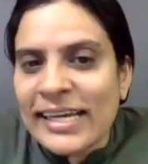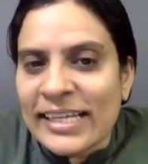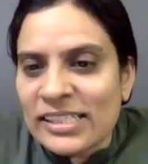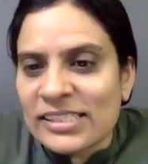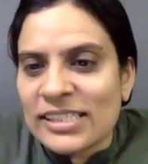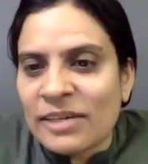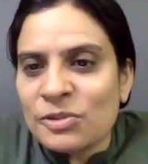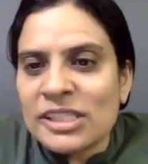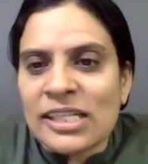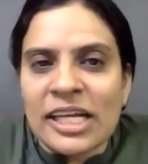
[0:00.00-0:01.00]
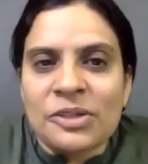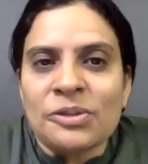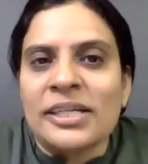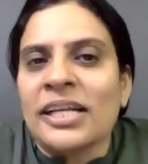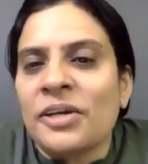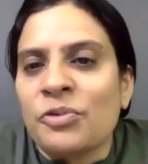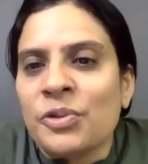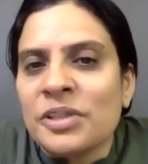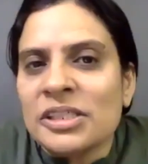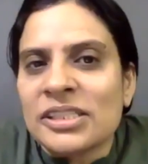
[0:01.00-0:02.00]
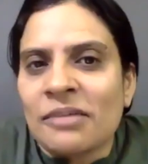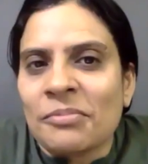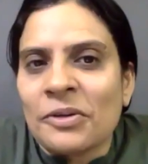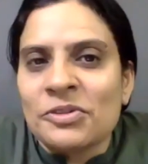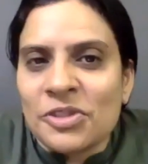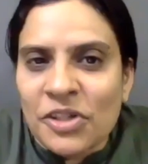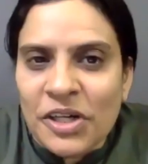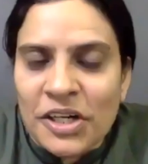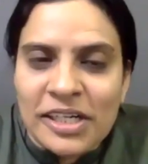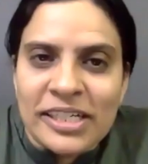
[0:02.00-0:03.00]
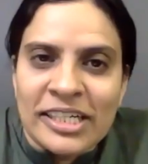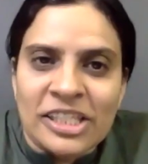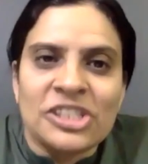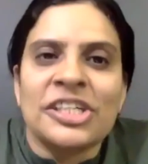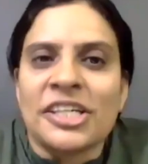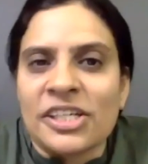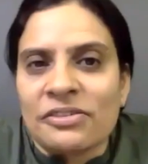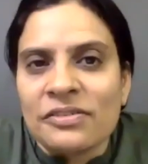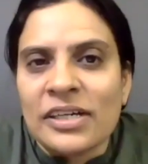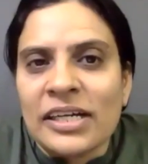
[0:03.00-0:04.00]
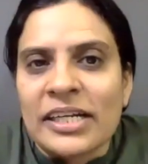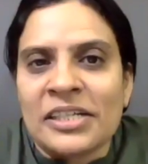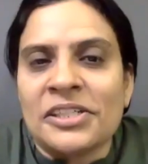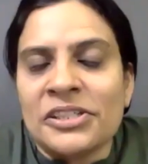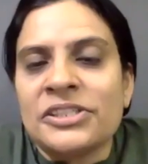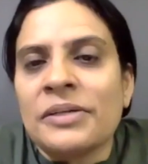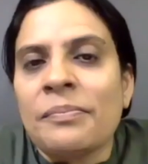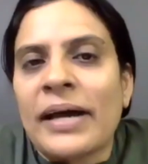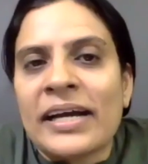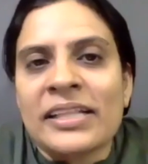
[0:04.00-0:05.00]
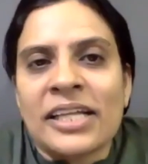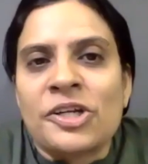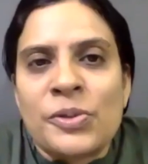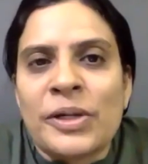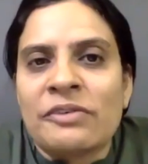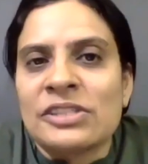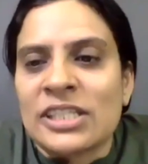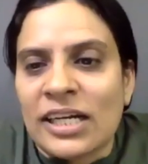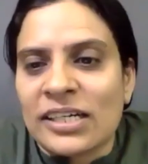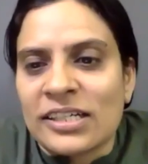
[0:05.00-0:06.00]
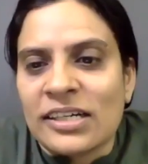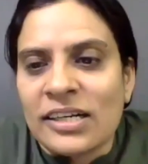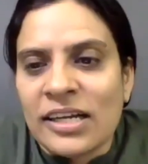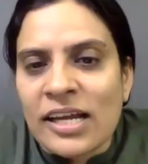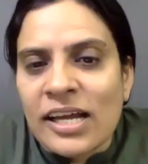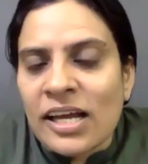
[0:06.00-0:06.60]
else, I would just like to tell our viewers about your initiative, internship bank that you have started. Now,